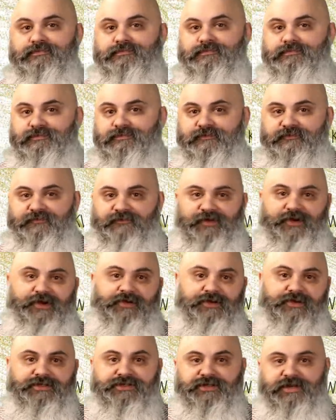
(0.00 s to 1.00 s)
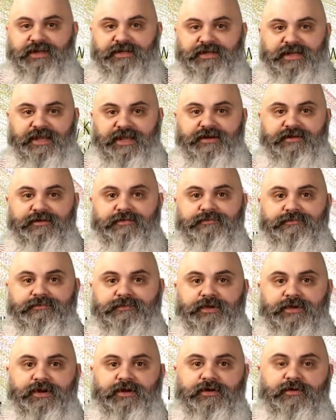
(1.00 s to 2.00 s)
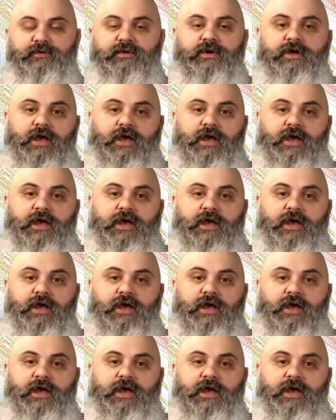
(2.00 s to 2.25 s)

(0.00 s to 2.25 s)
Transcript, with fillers: for your internet data, you know?